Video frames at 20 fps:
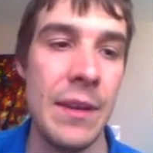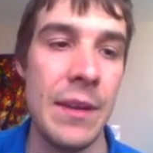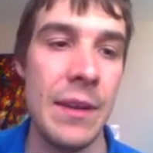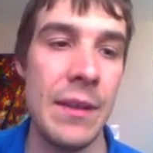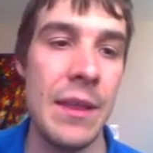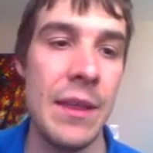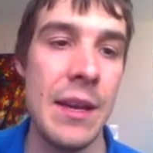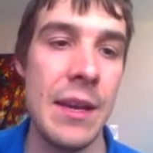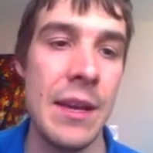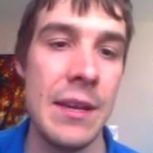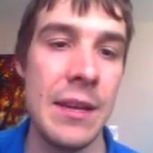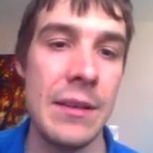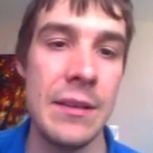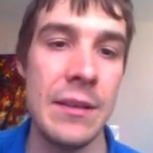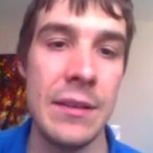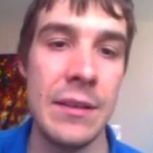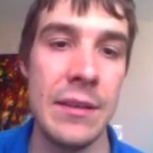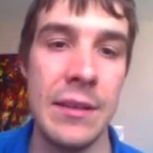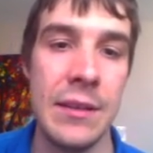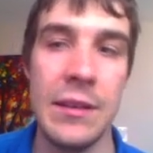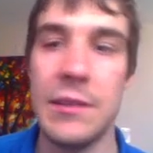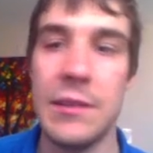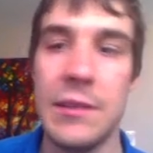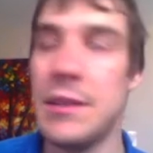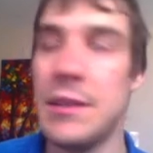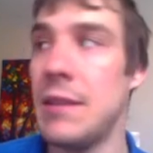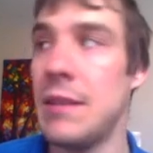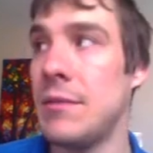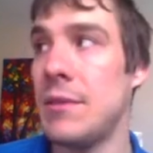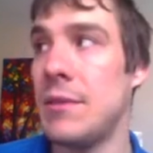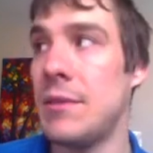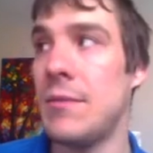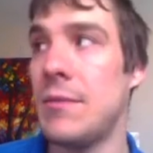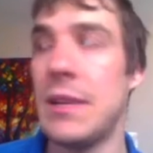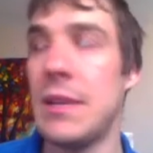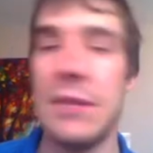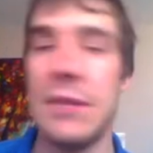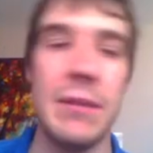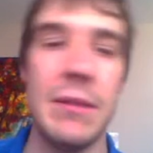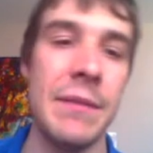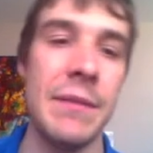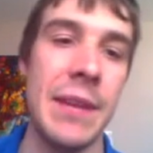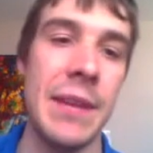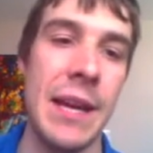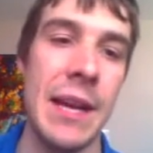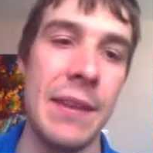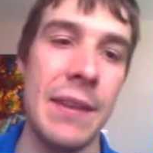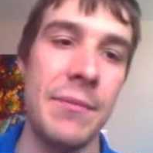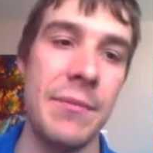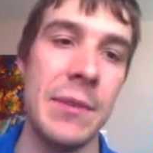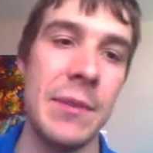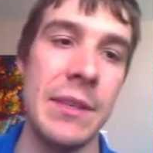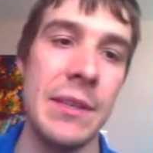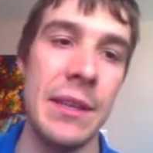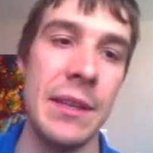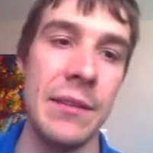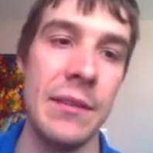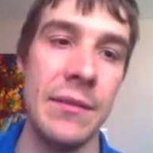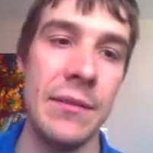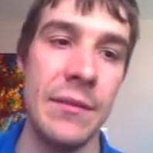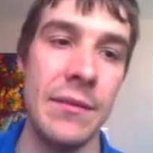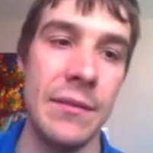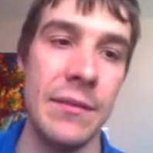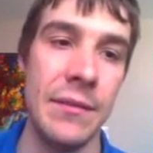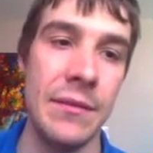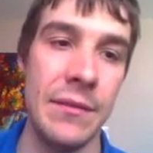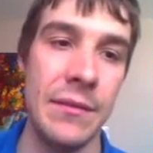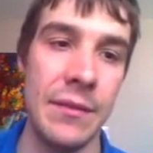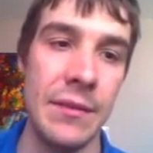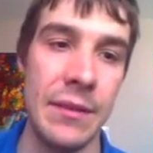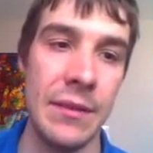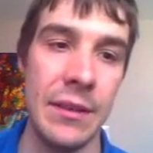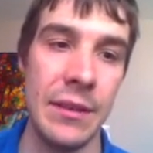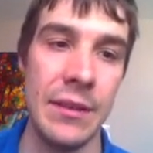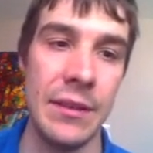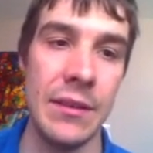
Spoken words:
then you're down to what, 12.5%, right?